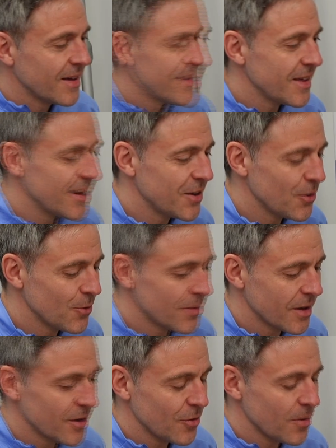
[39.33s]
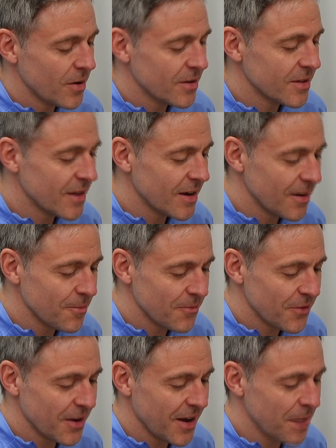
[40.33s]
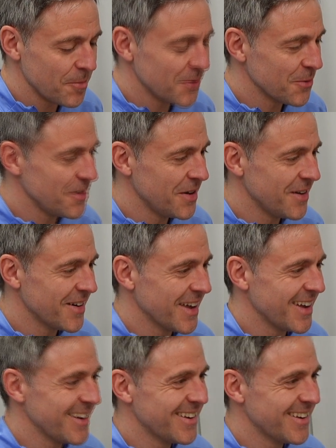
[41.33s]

Thank you, Meredith, and I'm very happy to be here again.